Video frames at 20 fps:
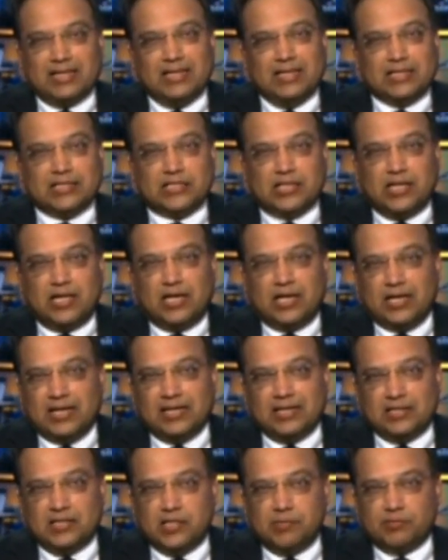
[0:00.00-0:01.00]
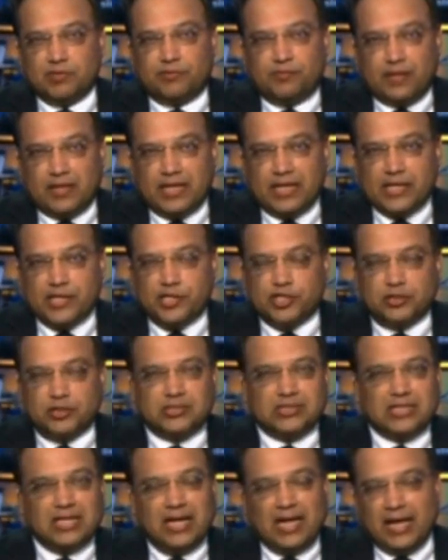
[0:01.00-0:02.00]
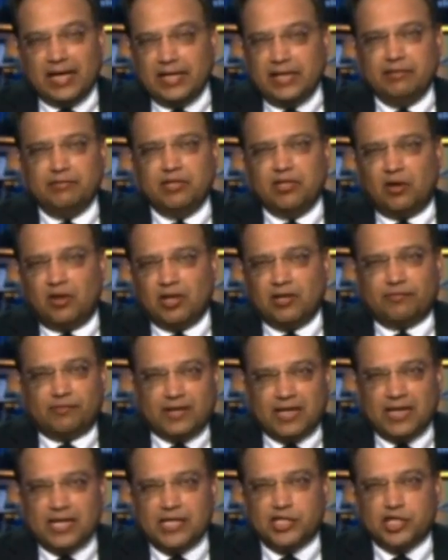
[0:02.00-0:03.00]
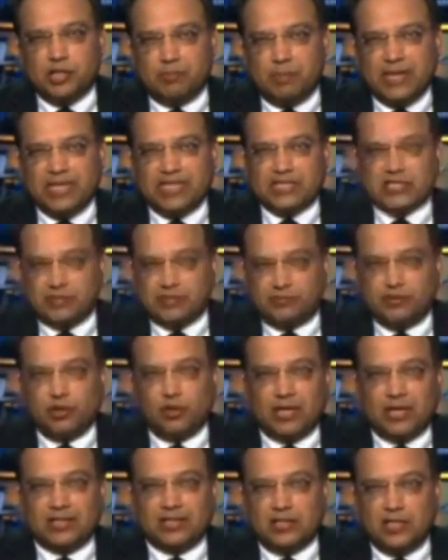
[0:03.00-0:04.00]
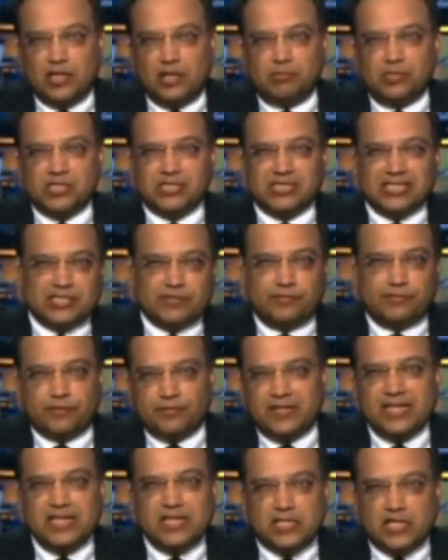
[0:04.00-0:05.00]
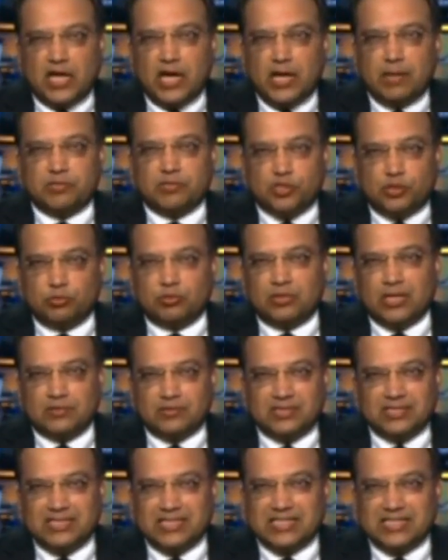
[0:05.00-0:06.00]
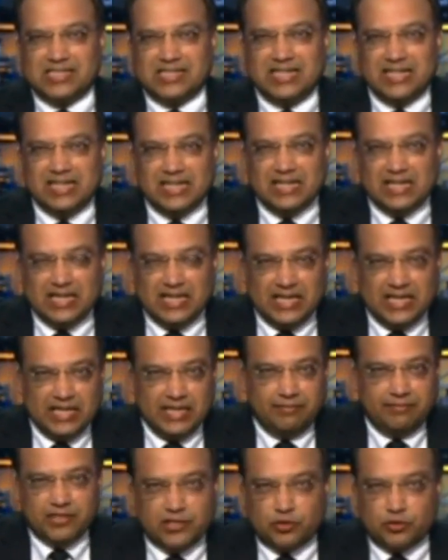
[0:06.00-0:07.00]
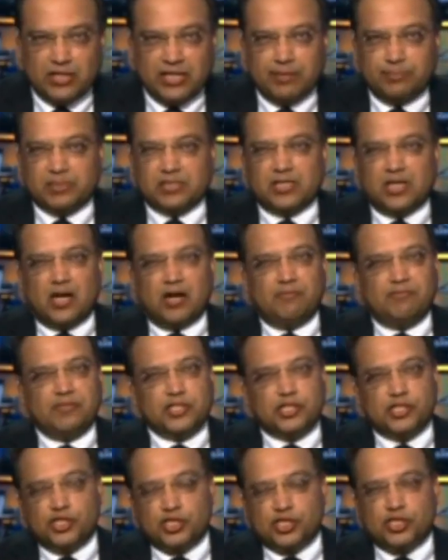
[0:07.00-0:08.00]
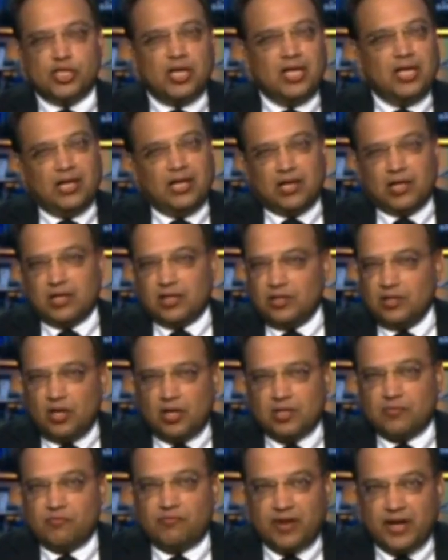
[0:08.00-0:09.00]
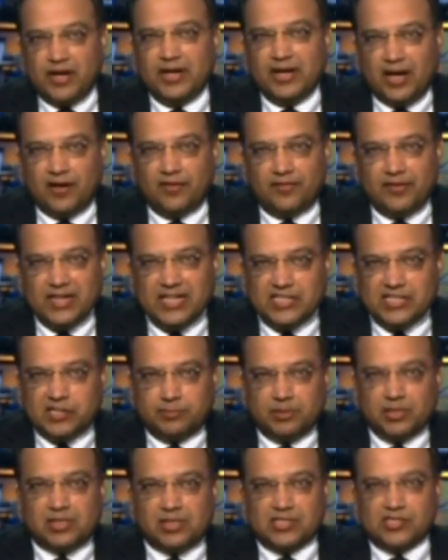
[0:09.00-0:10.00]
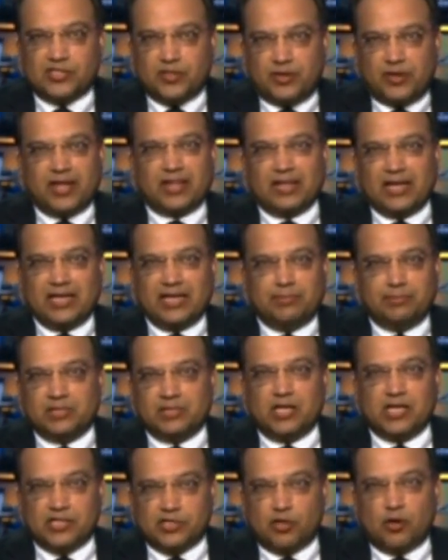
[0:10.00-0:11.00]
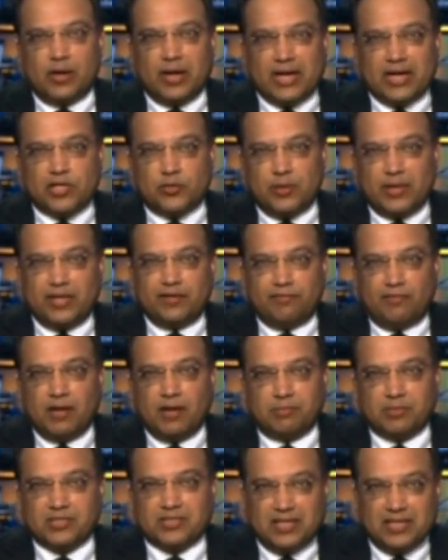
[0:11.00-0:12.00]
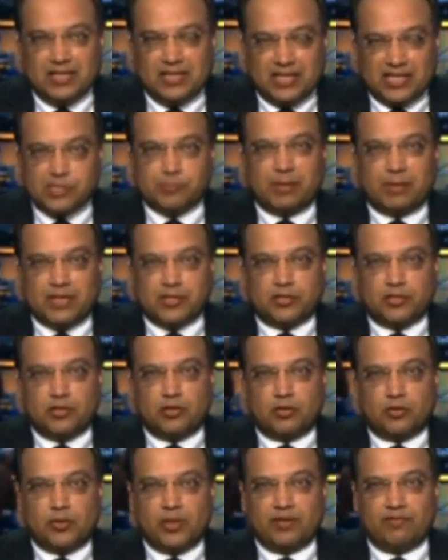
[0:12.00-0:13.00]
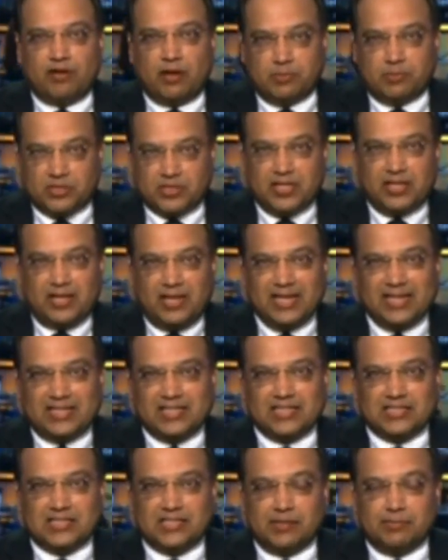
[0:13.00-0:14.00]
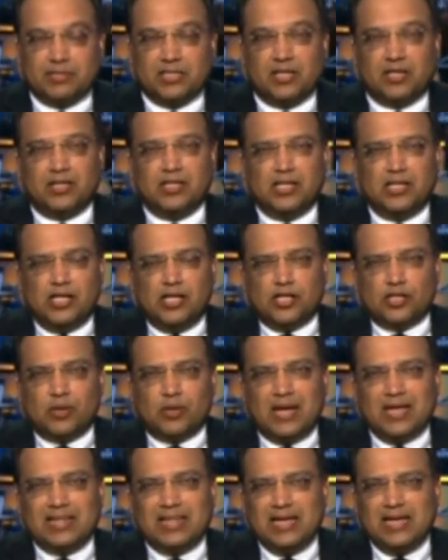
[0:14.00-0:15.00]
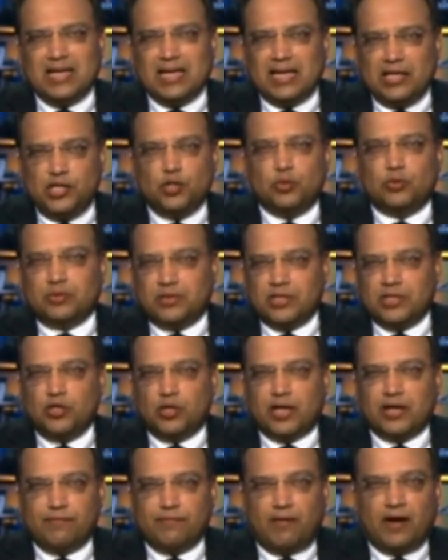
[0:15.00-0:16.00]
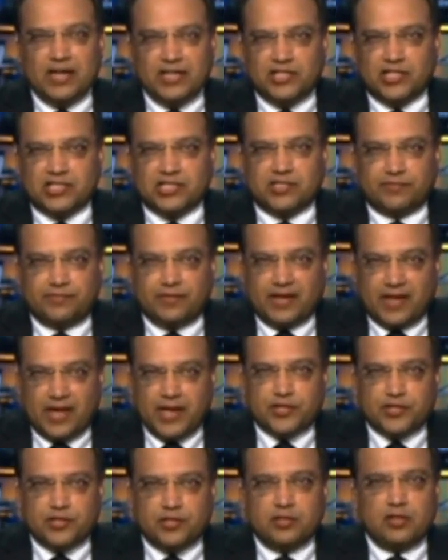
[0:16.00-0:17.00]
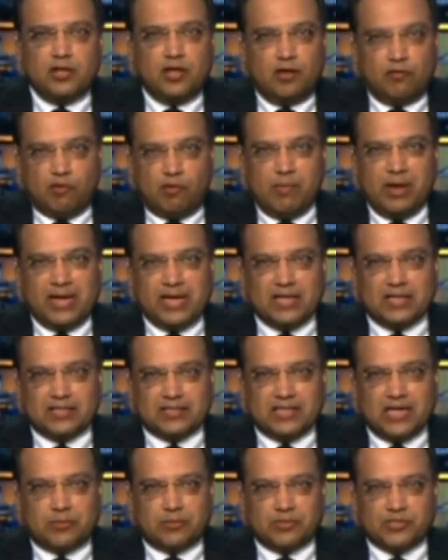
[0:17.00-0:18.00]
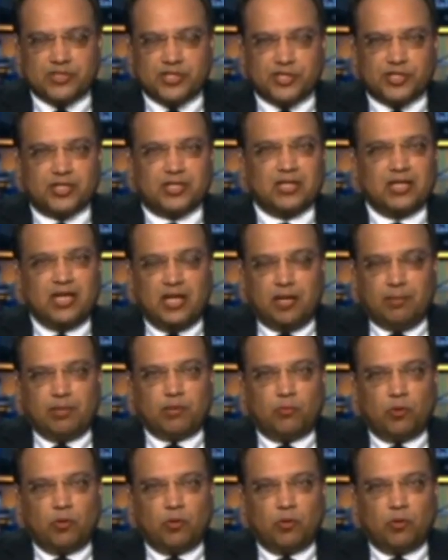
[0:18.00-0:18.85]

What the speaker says: But I think it's in terms of financials, and even on a financial basis, if you look at the numbers, it's 15 times 2016 EV to EBITDA, which is not very unreasonable considering that EBITDA is growing at 25%, expected to grow 25% LinkedIn's EBITDA. So I think you can find justification for making this acquisition.